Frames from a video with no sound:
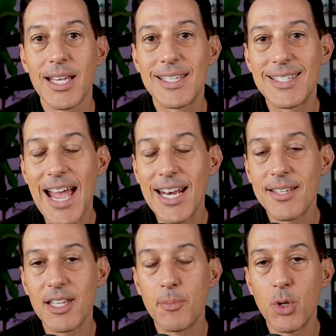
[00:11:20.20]

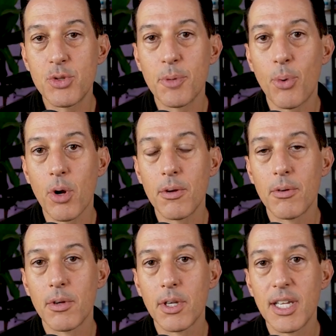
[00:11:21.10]
Sinus and immune support
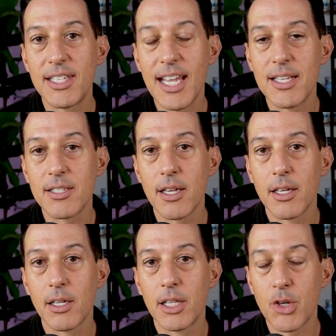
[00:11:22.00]
contains
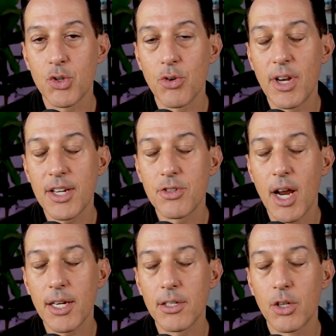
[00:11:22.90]
licorice root
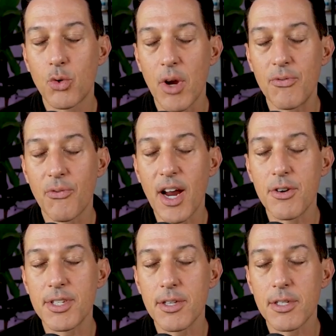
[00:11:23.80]
extract, great for
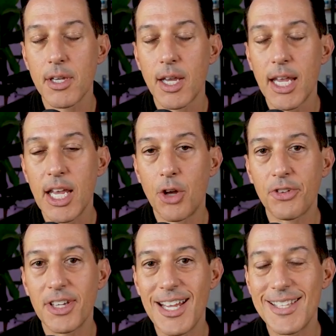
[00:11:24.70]
viruses. It also
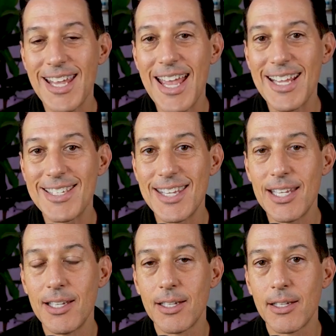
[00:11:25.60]
contains N A
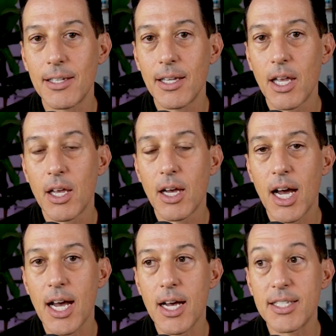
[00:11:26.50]
C,
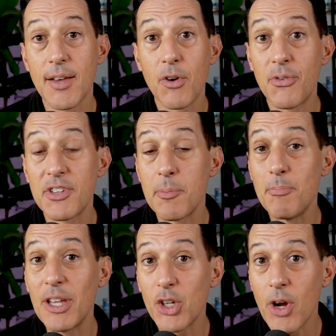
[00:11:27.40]
uh, seven hundred fifty
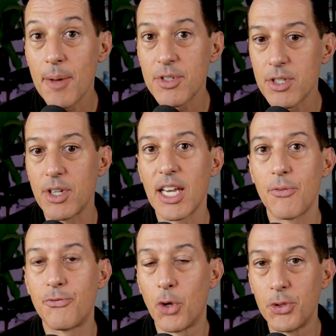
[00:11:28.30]
milligrams, so you get a
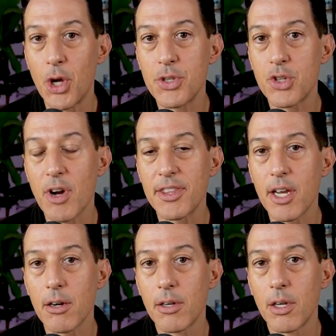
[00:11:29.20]
full dosage right
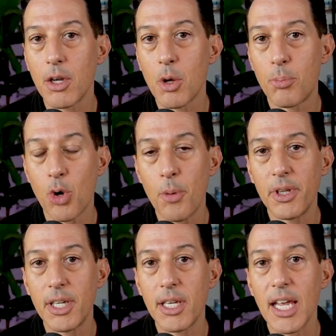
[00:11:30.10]
there.
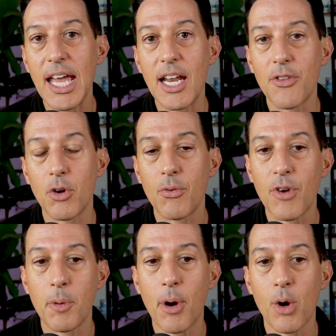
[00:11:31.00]
Bromelain, and other
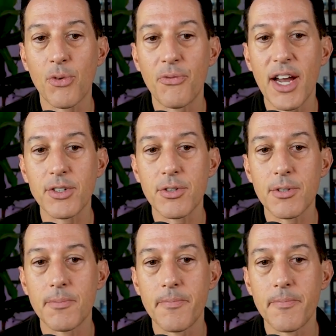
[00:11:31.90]
very powerful factors.